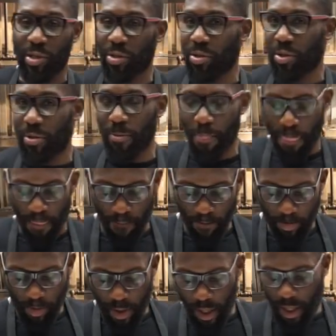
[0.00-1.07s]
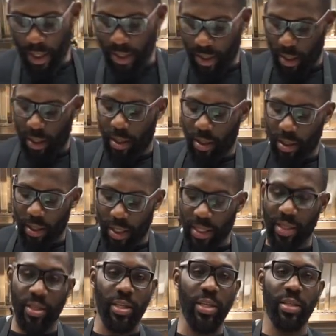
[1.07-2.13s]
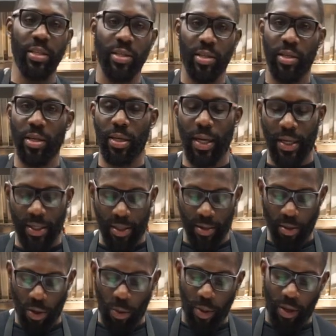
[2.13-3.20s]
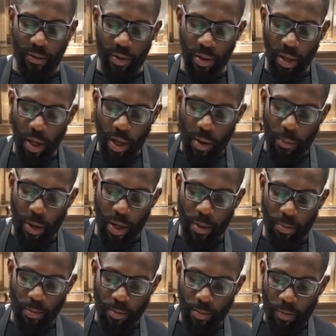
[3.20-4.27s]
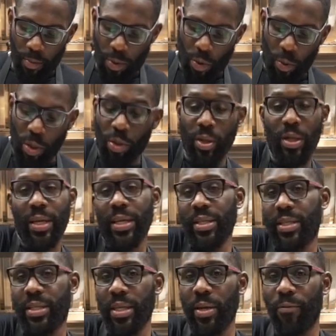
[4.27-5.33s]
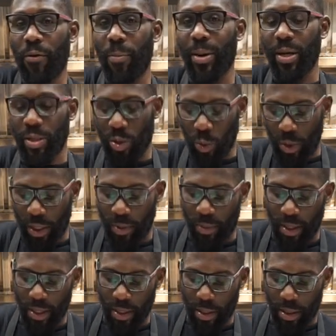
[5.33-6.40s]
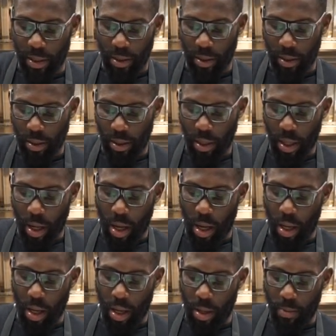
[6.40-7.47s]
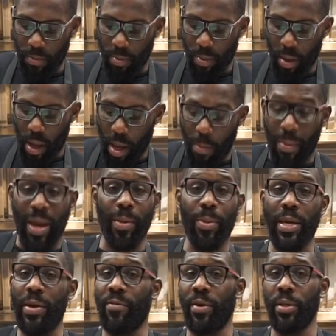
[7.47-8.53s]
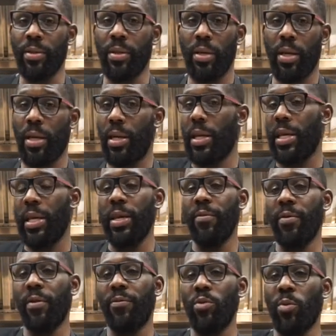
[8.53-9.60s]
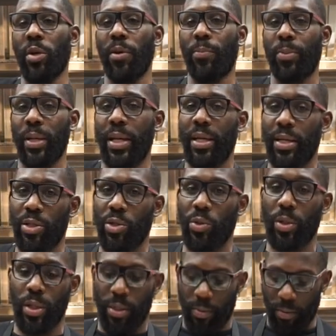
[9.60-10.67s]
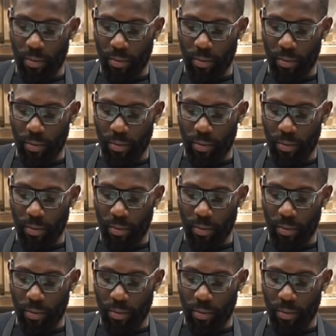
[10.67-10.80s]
sure it's seasoned to your liking or whatever. But we're gonna let it sit for about 20 minutes. Maybe even if you want to plan to do it